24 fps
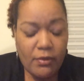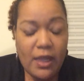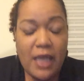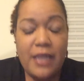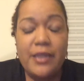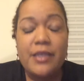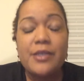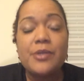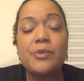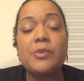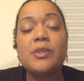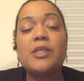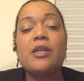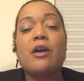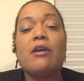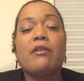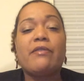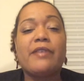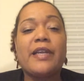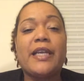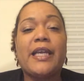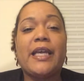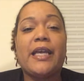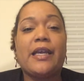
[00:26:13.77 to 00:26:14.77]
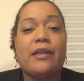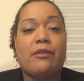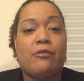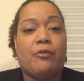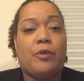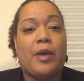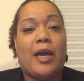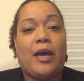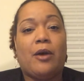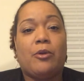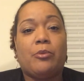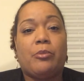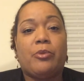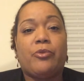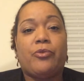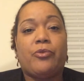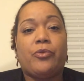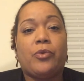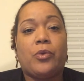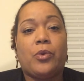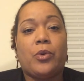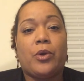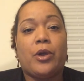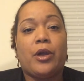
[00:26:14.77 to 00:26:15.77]
This was already en route
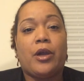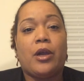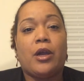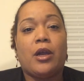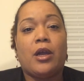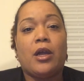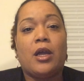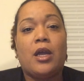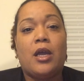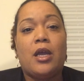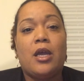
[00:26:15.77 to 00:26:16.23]
before